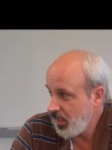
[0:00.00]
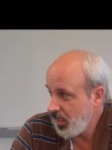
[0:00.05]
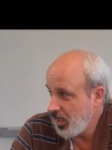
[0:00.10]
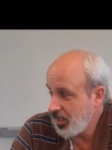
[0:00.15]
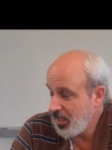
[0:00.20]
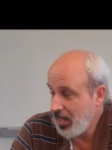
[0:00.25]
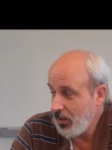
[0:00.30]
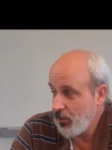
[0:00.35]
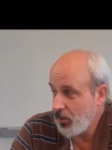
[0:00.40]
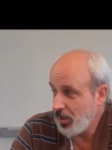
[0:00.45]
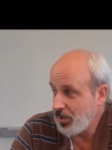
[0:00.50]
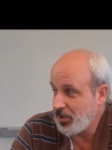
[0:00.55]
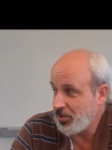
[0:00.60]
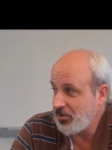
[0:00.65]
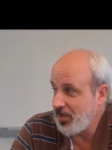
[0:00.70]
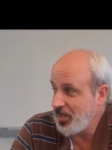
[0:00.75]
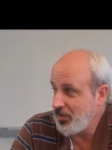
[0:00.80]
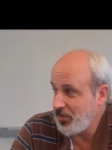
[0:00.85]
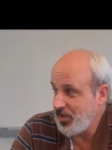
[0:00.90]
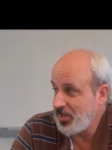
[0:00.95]
and that worked
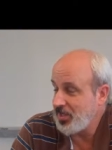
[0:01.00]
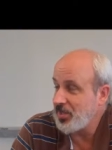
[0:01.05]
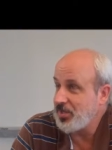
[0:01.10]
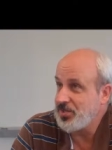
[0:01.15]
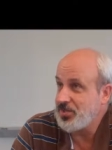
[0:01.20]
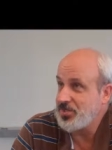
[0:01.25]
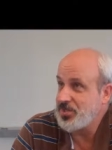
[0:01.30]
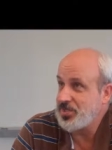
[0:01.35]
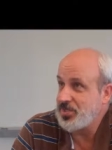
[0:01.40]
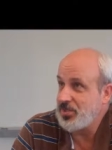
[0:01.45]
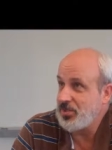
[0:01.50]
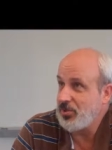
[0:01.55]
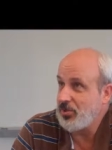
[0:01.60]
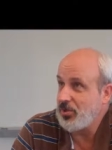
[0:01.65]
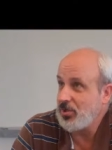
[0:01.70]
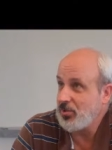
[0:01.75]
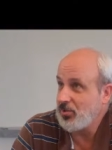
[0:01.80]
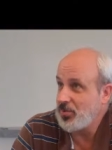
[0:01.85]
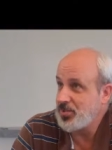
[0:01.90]
great because the oil